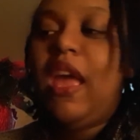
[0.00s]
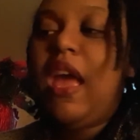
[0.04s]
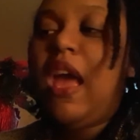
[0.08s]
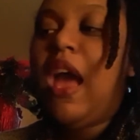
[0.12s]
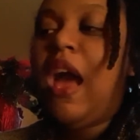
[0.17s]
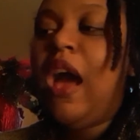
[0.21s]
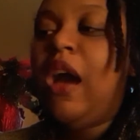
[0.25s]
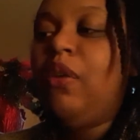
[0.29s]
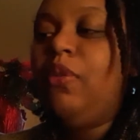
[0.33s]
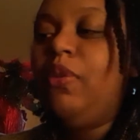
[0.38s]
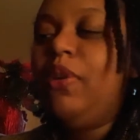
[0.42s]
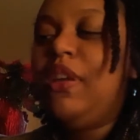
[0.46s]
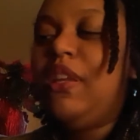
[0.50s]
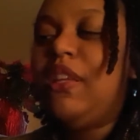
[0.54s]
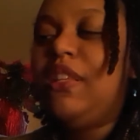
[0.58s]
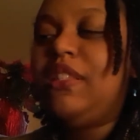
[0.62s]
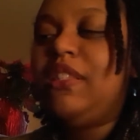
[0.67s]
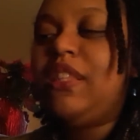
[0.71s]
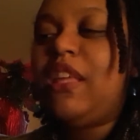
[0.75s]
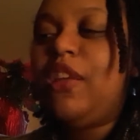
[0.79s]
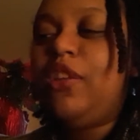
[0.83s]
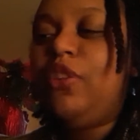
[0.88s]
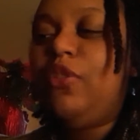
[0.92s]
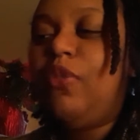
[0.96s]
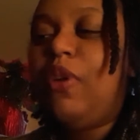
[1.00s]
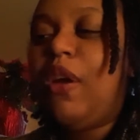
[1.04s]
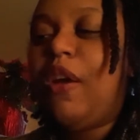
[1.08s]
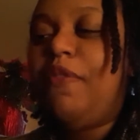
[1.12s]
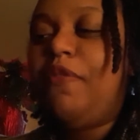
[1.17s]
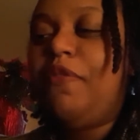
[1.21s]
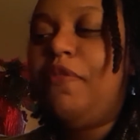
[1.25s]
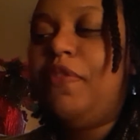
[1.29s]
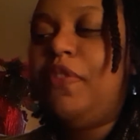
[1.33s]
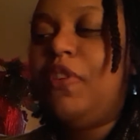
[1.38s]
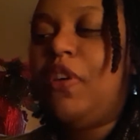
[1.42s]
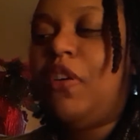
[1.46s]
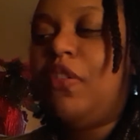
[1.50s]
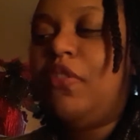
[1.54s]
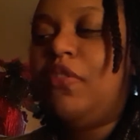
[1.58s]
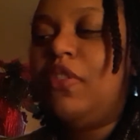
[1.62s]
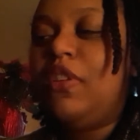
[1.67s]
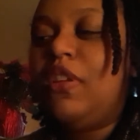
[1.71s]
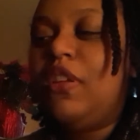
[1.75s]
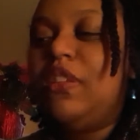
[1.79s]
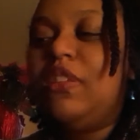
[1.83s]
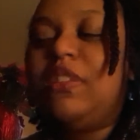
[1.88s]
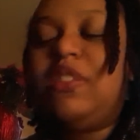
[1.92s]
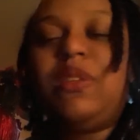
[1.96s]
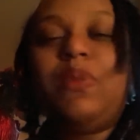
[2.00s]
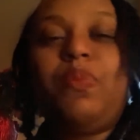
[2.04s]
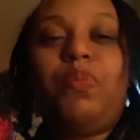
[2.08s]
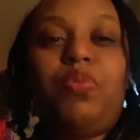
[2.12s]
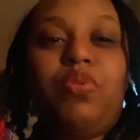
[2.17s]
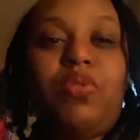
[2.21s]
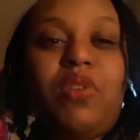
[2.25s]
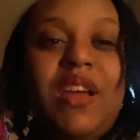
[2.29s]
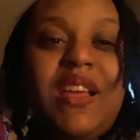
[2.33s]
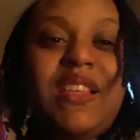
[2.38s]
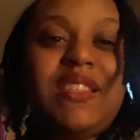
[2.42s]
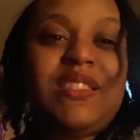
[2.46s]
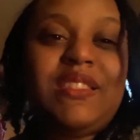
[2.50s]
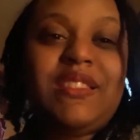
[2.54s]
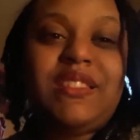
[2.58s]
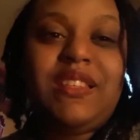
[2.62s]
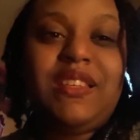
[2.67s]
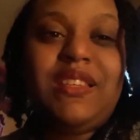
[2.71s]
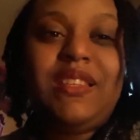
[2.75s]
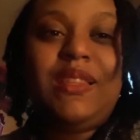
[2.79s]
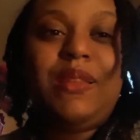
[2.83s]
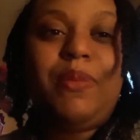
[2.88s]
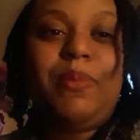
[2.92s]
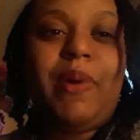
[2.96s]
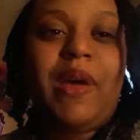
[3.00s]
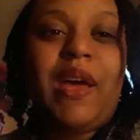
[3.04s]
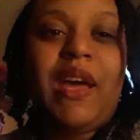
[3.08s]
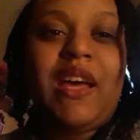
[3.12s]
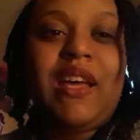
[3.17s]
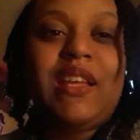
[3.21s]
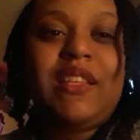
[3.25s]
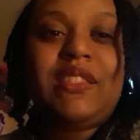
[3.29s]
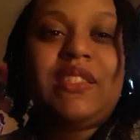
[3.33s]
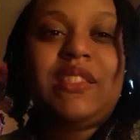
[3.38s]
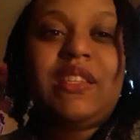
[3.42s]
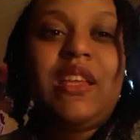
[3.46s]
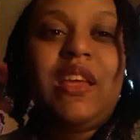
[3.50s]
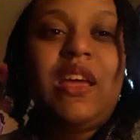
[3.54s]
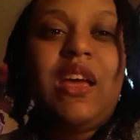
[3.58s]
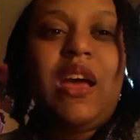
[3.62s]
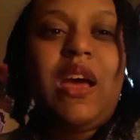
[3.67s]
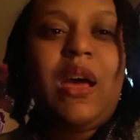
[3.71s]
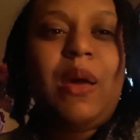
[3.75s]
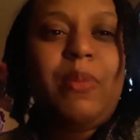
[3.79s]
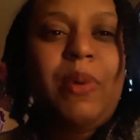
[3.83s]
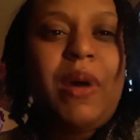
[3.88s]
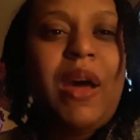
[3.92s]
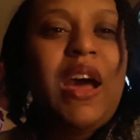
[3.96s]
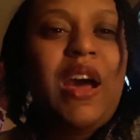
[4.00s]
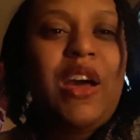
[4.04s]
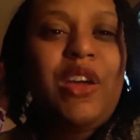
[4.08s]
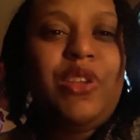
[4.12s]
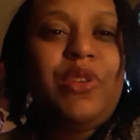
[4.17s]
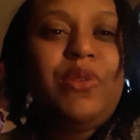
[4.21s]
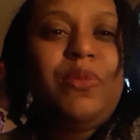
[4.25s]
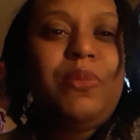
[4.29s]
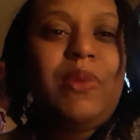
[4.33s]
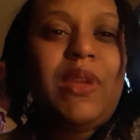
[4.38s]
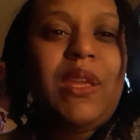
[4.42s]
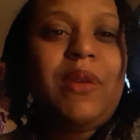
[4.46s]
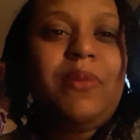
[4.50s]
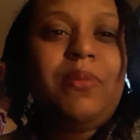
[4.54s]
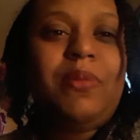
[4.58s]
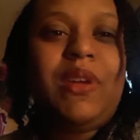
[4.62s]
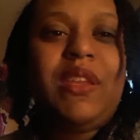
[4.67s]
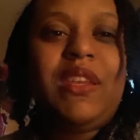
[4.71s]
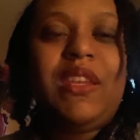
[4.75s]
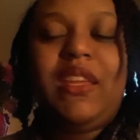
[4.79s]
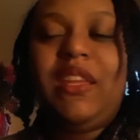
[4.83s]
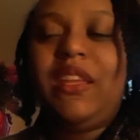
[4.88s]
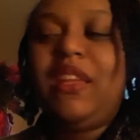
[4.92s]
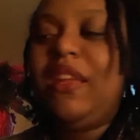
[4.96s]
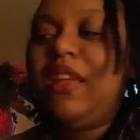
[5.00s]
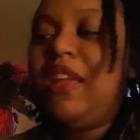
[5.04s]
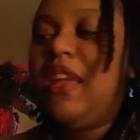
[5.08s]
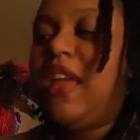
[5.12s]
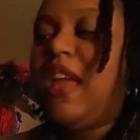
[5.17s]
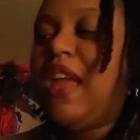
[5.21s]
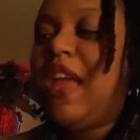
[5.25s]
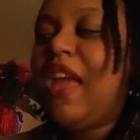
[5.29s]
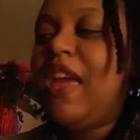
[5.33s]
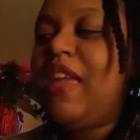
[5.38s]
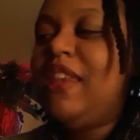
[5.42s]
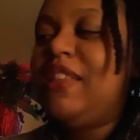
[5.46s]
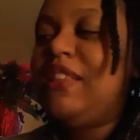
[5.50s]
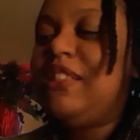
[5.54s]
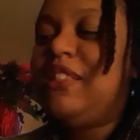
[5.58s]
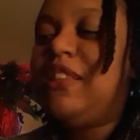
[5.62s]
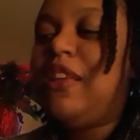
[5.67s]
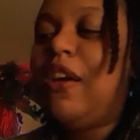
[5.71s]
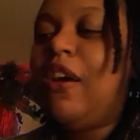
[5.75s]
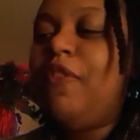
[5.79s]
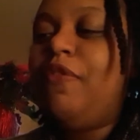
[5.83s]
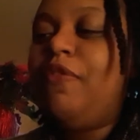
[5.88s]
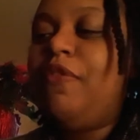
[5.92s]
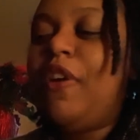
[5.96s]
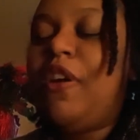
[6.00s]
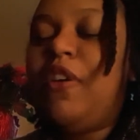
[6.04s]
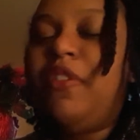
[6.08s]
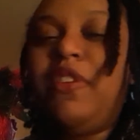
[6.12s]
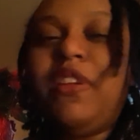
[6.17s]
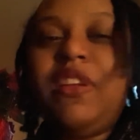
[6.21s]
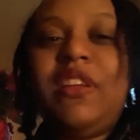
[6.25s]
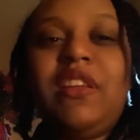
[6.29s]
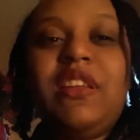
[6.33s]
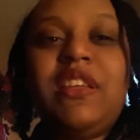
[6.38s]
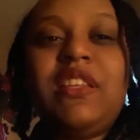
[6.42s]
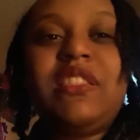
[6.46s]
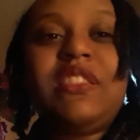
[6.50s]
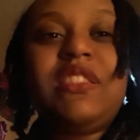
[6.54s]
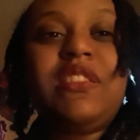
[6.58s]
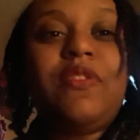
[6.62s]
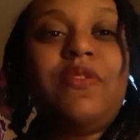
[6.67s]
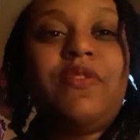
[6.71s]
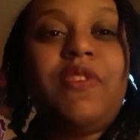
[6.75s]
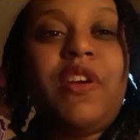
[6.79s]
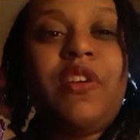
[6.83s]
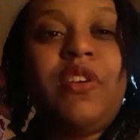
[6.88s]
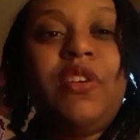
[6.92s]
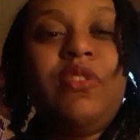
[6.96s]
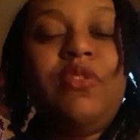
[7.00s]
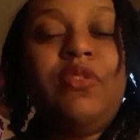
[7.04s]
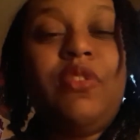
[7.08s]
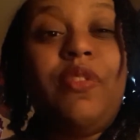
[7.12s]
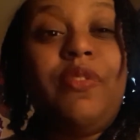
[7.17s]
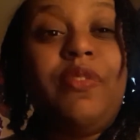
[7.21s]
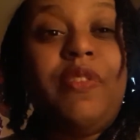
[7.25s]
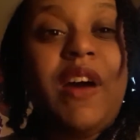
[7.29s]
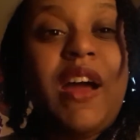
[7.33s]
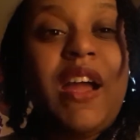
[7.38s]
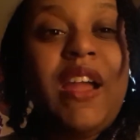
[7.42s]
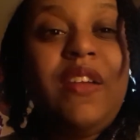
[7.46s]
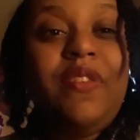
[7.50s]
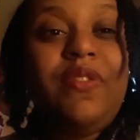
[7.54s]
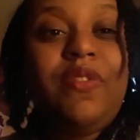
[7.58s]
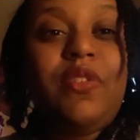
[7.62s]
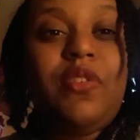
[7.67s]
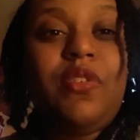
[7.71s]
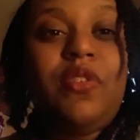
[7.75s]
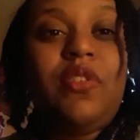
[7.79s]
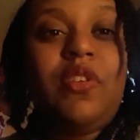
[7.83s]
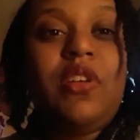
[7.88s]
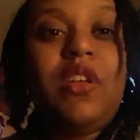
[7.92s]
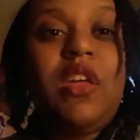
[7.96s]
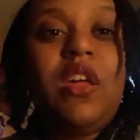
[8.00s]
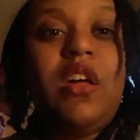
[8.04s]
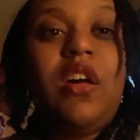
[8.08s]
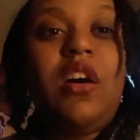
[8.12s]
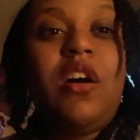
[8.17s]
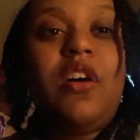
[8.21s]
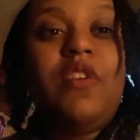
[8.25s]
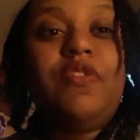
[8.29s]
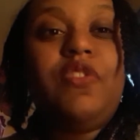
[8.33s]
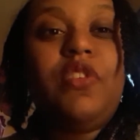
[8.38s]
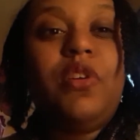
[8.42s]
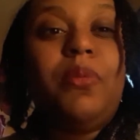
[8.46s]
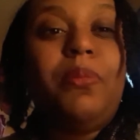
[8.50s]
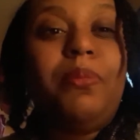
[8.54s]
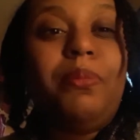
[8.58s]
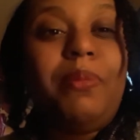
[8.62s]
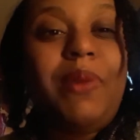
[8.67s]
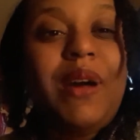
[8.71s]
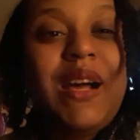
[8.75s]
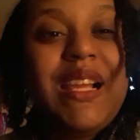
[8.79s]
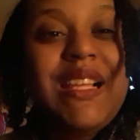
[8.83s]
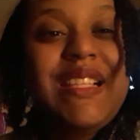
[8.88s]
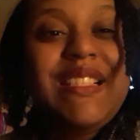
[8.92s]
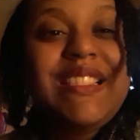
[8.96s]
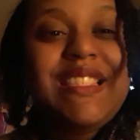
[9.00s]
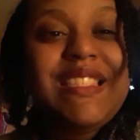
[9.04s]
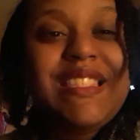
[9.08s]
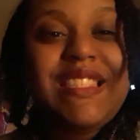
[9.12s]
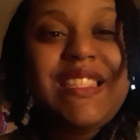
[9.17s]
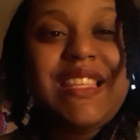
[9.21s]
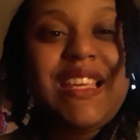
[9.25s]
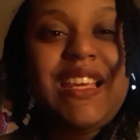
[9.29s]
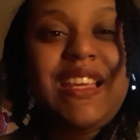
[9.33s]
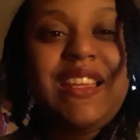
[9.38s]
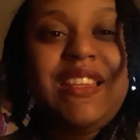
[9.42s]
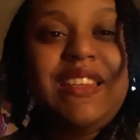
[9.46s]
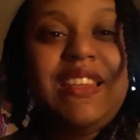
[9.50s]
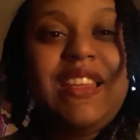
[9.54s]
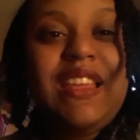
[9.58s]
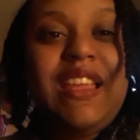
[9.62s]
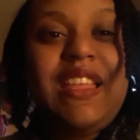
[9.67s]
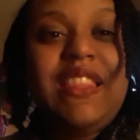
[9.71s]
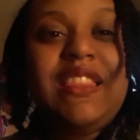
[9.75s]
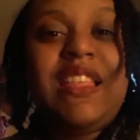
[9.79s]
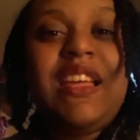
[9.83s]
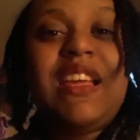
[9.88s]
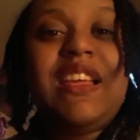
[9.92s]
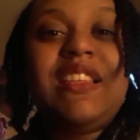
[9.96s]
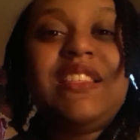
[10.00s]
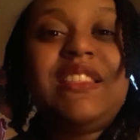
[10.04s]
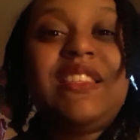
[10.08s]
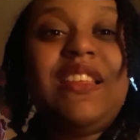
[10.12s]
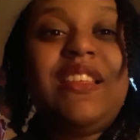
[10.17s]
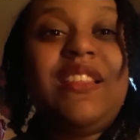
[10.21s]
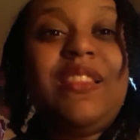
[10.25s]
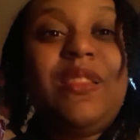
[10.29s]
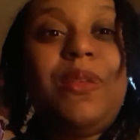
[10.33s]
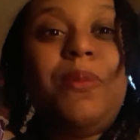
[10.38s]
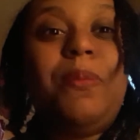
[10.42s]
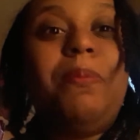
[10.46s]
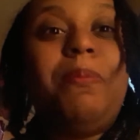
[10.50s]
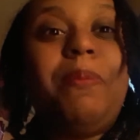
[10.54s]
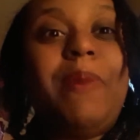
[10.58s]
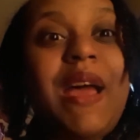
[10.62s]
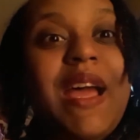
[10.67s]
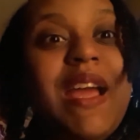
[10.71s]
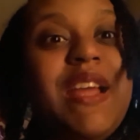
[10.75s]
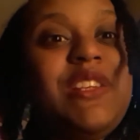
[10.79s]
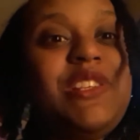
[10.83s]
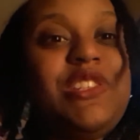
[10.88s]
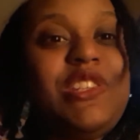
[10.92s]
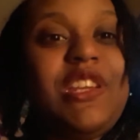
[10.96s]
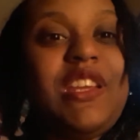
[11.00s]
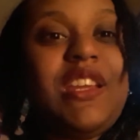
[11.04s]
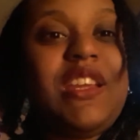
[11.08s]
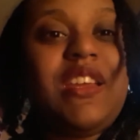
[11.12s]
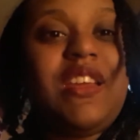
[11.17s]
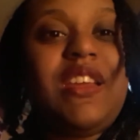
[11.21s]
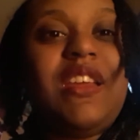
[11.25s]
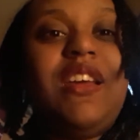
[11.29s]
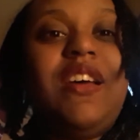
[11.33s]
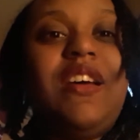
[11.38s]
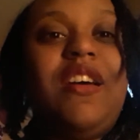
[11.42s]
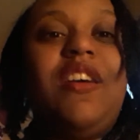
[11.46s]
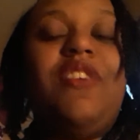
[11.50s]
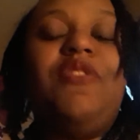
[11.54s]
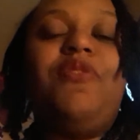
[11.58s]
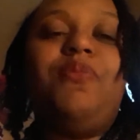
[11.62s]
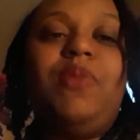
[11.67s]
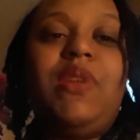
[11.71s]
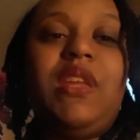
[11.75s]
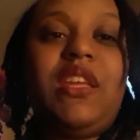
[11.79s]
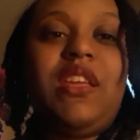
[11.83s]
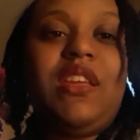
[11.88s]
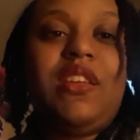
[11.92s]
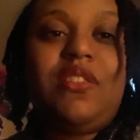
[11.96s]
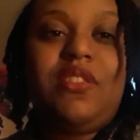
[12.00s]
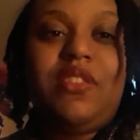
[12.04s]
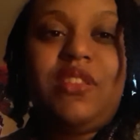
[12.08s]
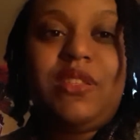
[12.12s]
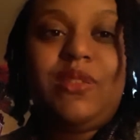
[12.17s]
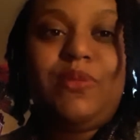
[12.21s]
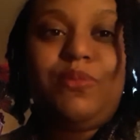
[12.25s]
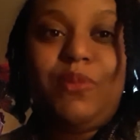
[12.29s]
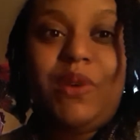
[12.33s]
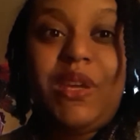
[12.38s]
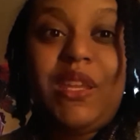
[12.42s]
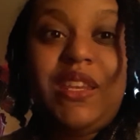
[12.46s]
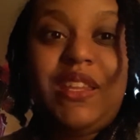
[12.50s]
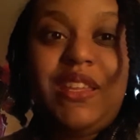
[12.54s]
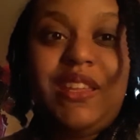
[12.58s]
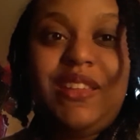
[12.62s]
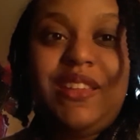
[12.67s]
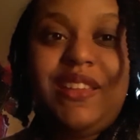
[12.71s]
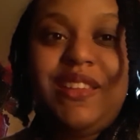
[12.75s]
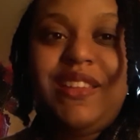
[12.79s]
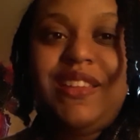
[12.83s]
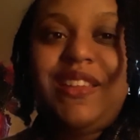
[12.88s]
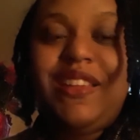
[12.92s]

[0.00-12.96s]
How it is that you have felt suppressed in the past about how you make money. And it's the very revival of your mindset that is in the magic of making this money.